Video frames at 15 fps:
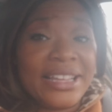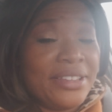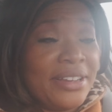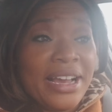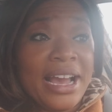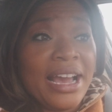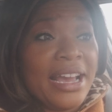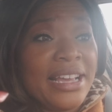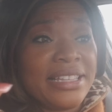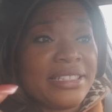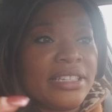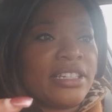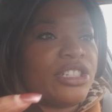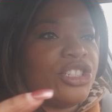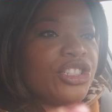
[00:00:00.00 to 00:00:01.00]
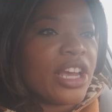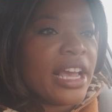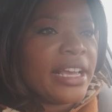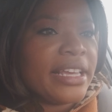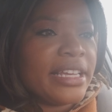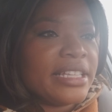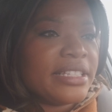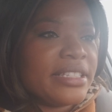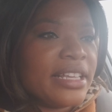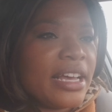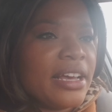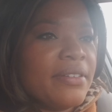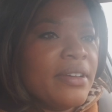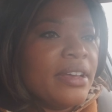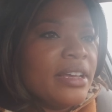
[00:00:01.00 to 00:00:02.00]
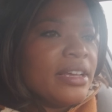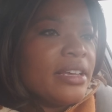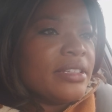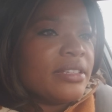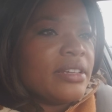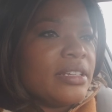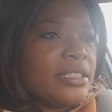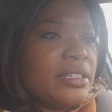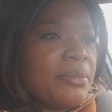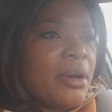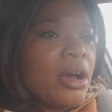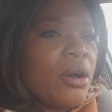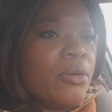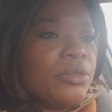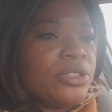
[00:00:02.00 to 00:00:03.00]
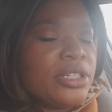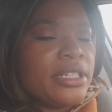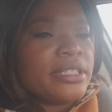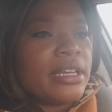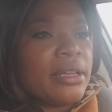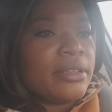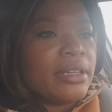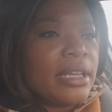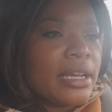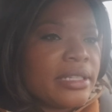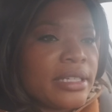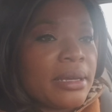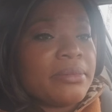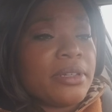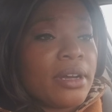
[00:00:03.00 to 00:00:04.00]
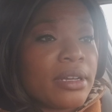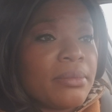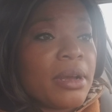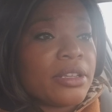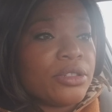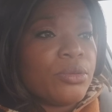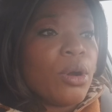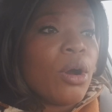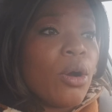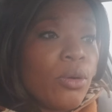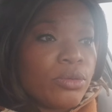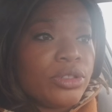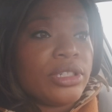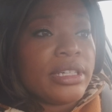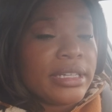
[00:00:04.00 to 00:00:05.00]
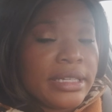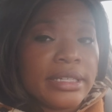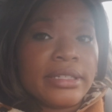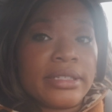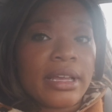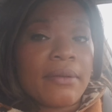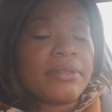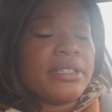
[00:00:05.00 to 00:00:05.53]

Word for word: you guys, and shaking and stuff. So that's to my OGs out there. Like I said, I'm talking about you OGs. I've